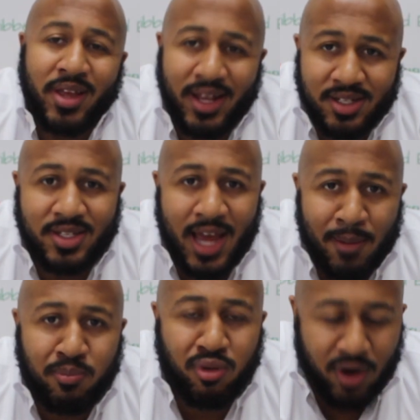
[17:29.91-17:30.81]
is
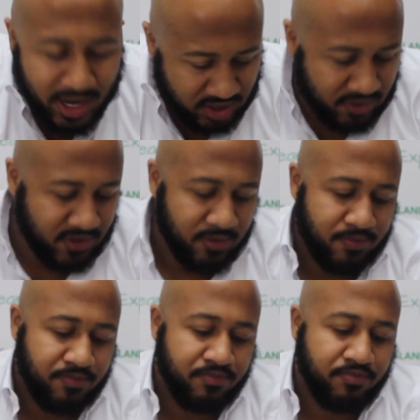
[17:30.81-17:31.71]
that price.
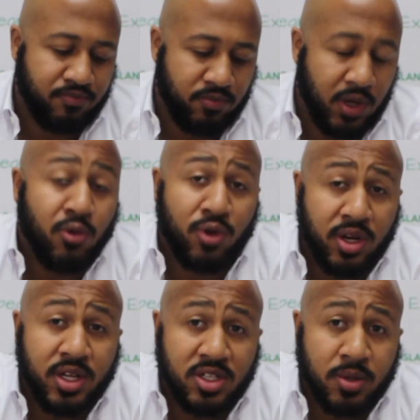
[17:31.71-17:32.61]
It
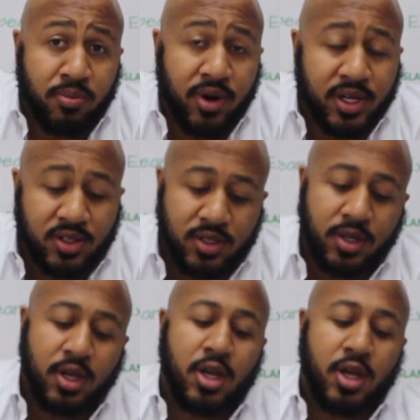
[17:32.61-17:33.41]
really is the price.